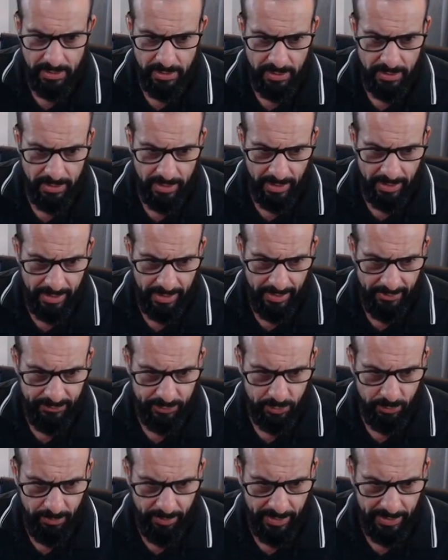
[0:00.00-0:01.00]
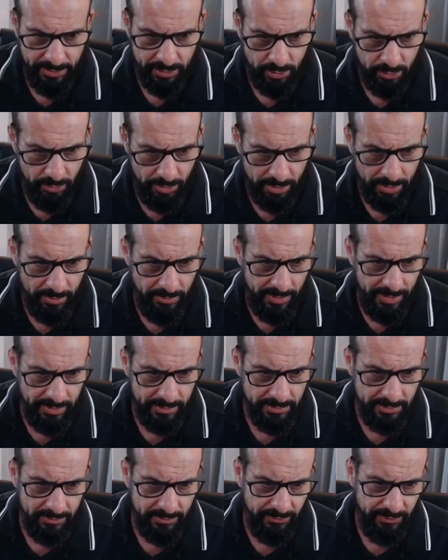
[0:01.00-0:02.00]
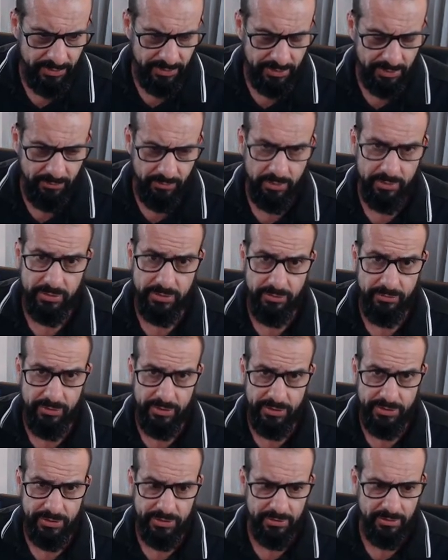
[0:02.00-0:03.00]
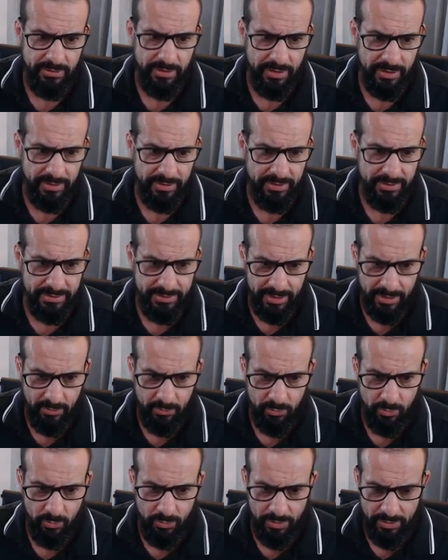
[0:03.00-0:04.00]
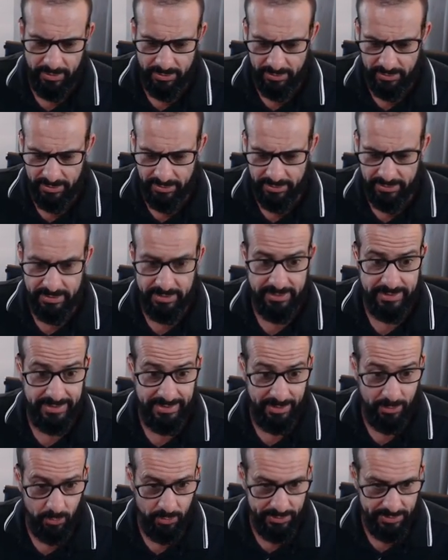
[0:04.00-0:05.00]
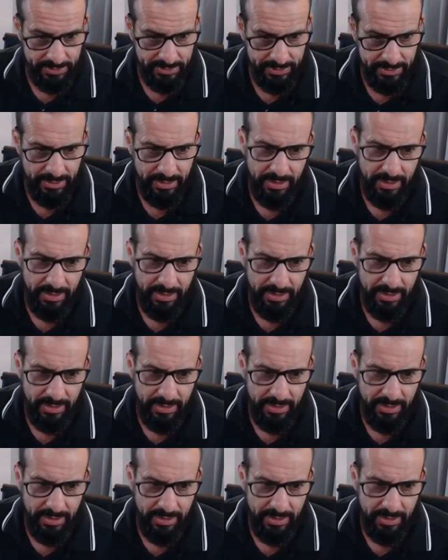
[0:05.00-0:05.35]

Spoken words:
I have to pass 2 arguments. The first one is the version, and the second one is the sequence,